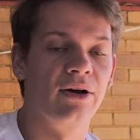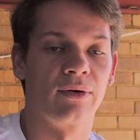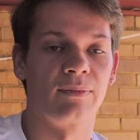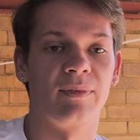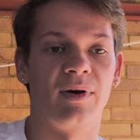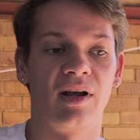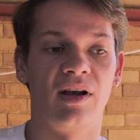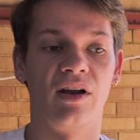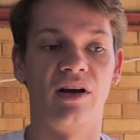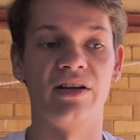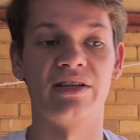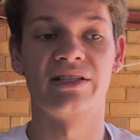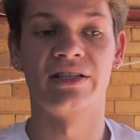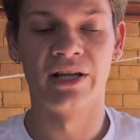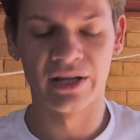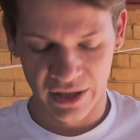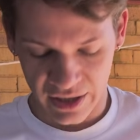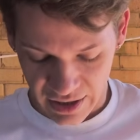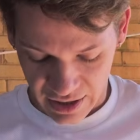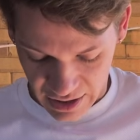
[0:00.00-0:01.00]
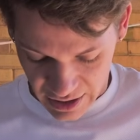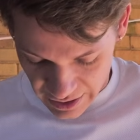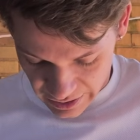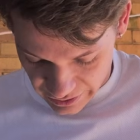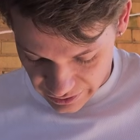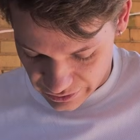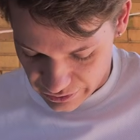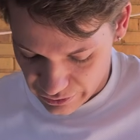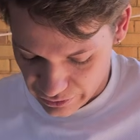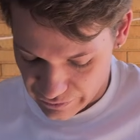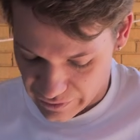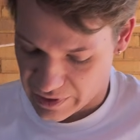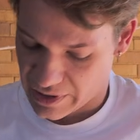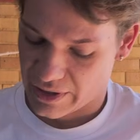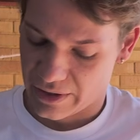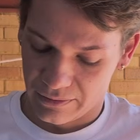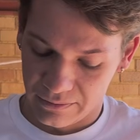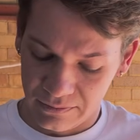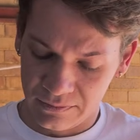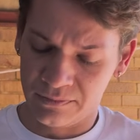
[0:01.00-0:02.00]
my last two there.
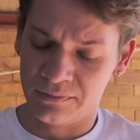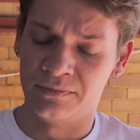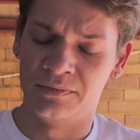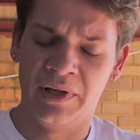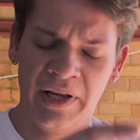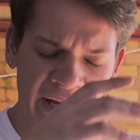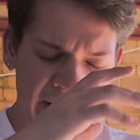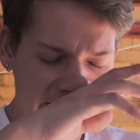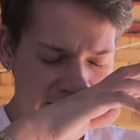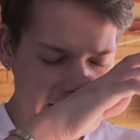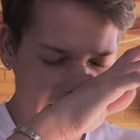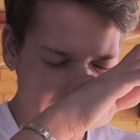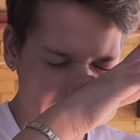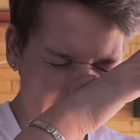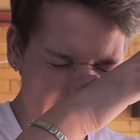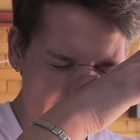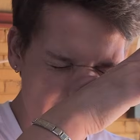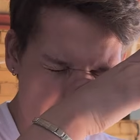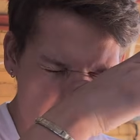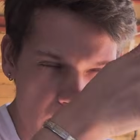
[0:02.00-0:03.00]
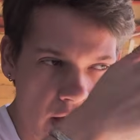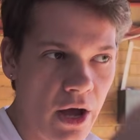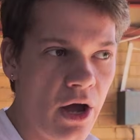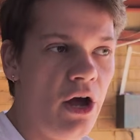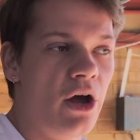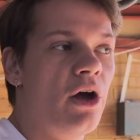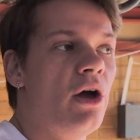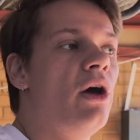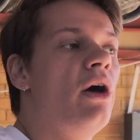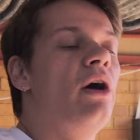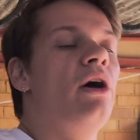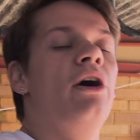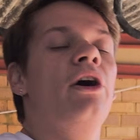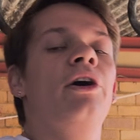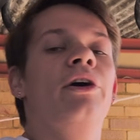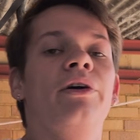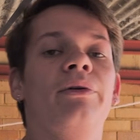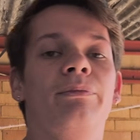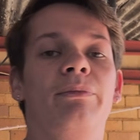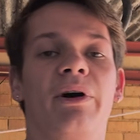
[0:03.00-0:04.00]
So
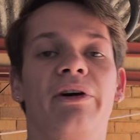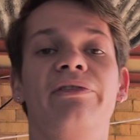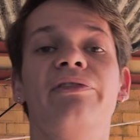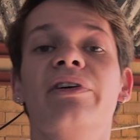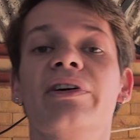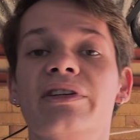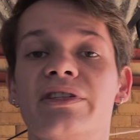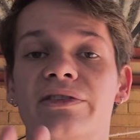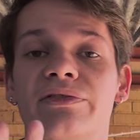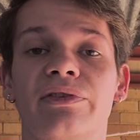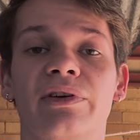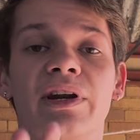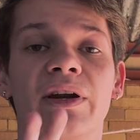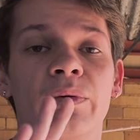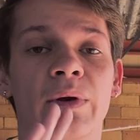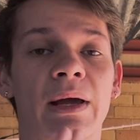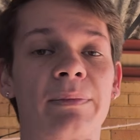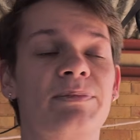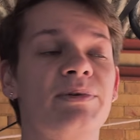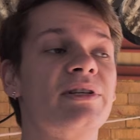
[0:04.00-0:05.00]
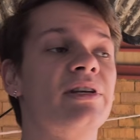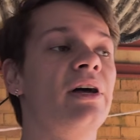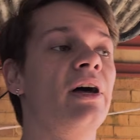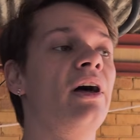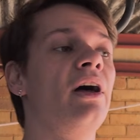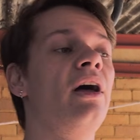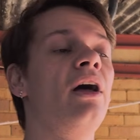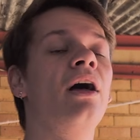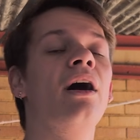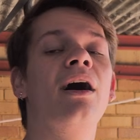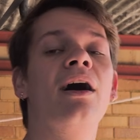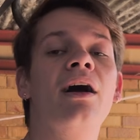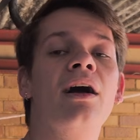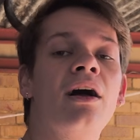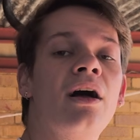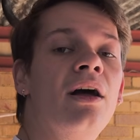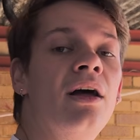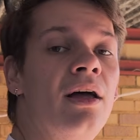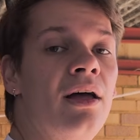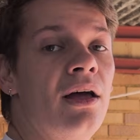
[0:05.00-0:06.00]
my first 3 reps,
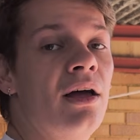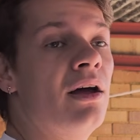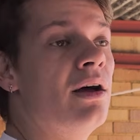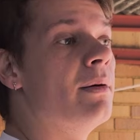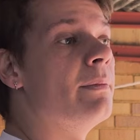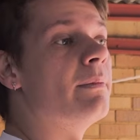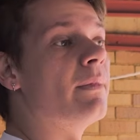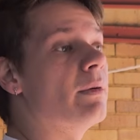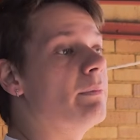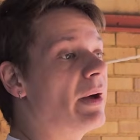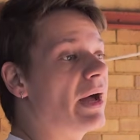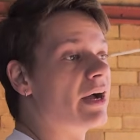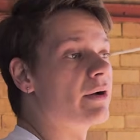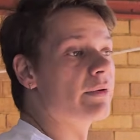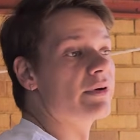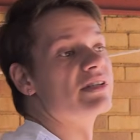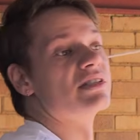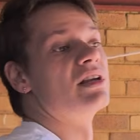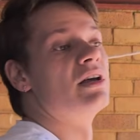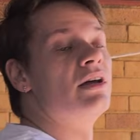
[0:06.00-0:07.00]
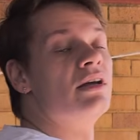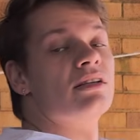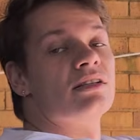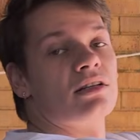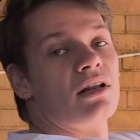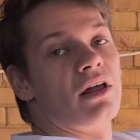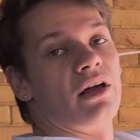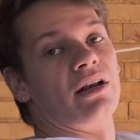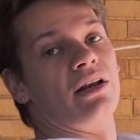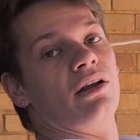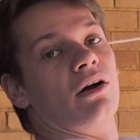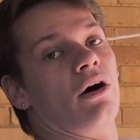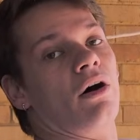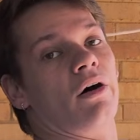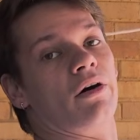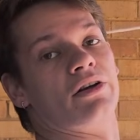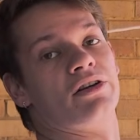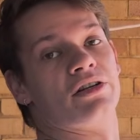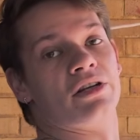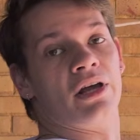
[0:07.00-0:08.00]
my back was slightly
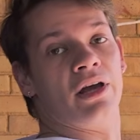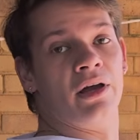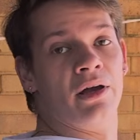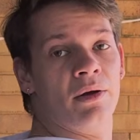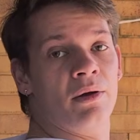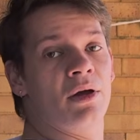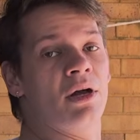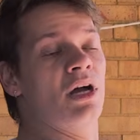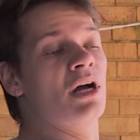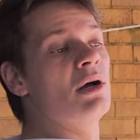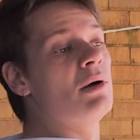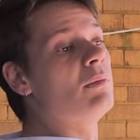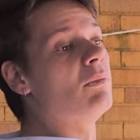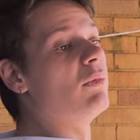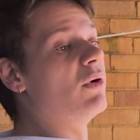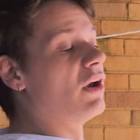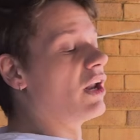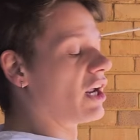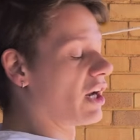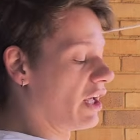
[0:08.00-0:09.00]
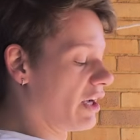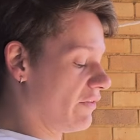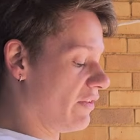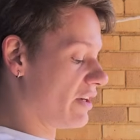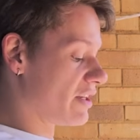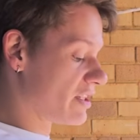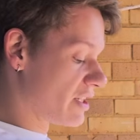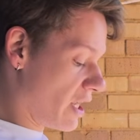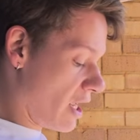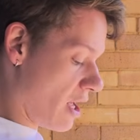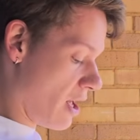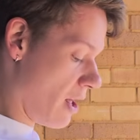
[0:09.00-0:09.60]
arched, pulling like this,